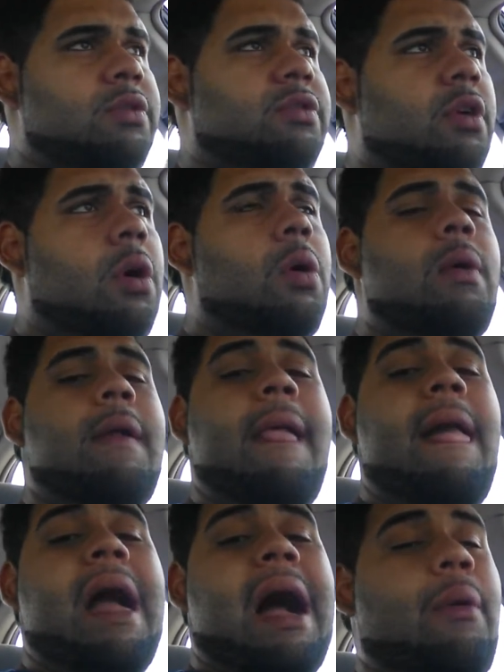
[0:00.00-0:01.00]
So
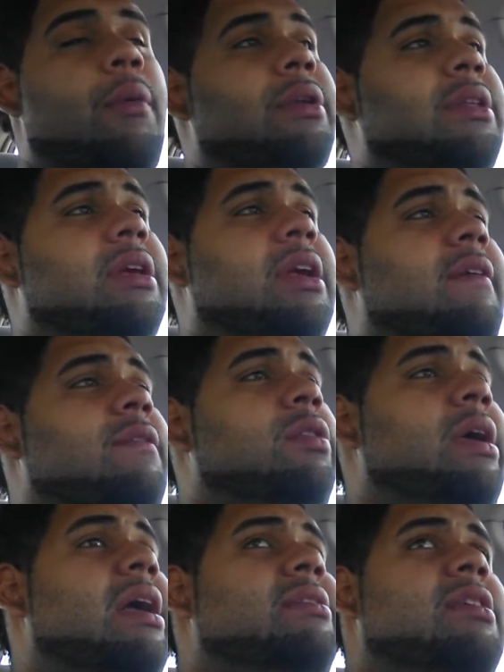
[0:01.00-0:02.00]
I wanted to give you
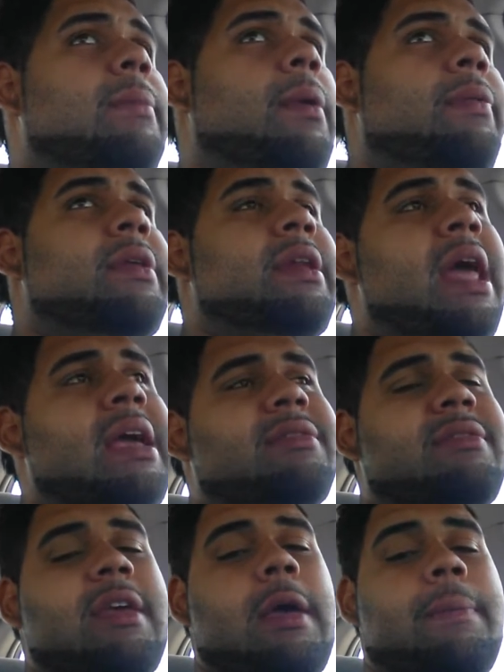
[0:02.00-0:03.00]
that tip. On the
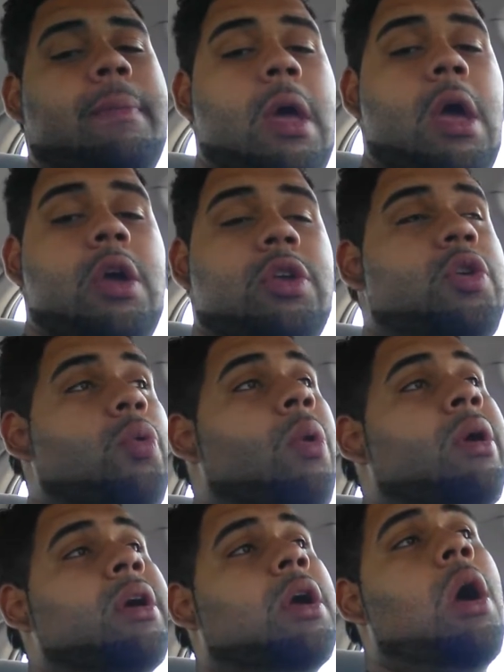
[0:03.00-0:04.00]
next tip, you
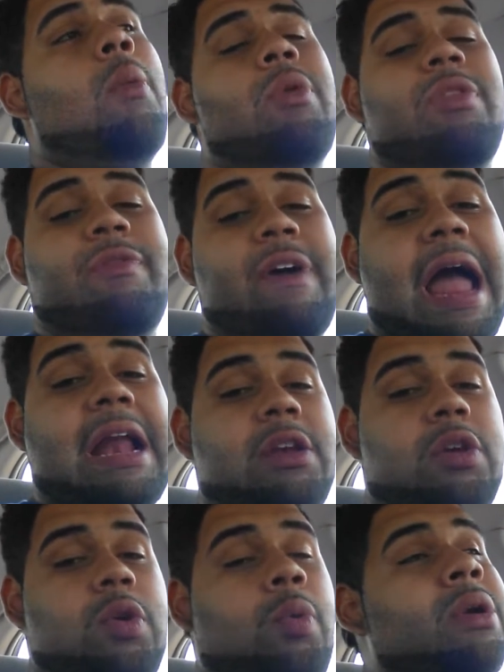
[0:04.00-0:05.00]
want to come with
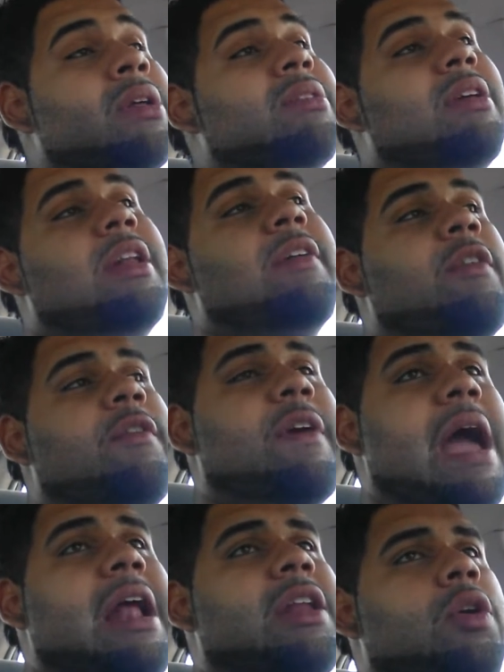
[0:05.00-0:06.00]
value. You want to deliver
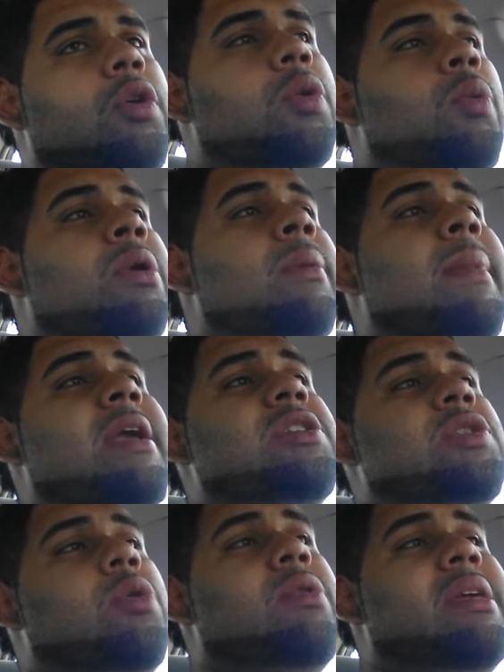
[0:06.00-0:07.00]
value. You want to make
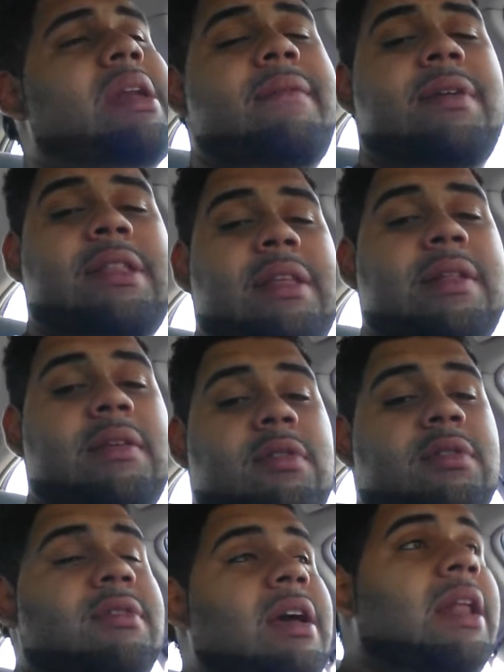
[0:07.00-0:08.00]
sure that everything
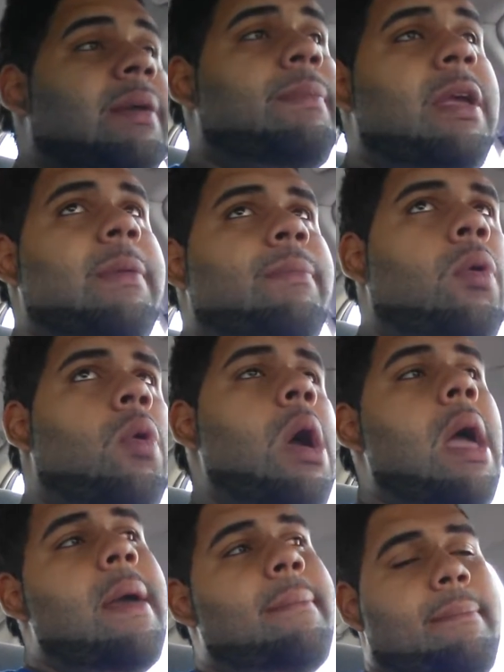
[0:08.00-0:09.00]
that you're telling people
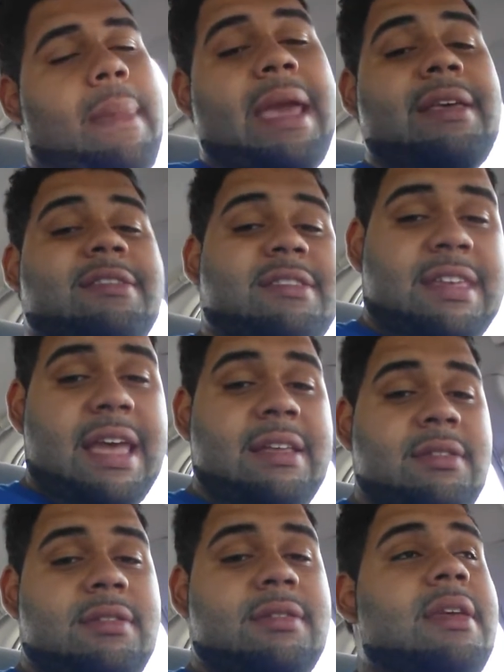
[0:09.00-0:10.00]
makes
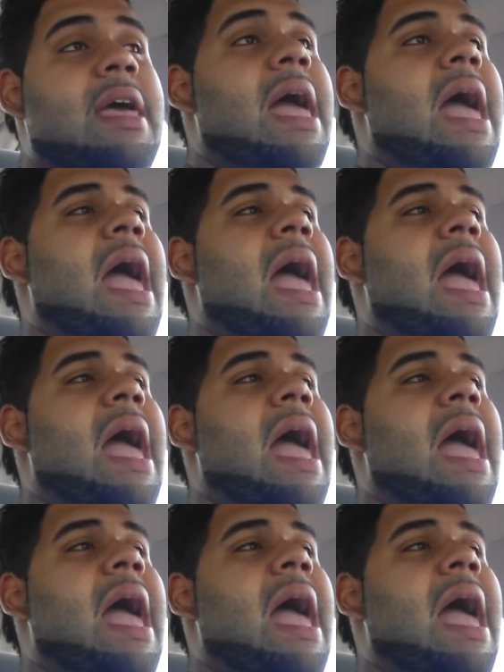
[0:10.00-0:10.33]
sense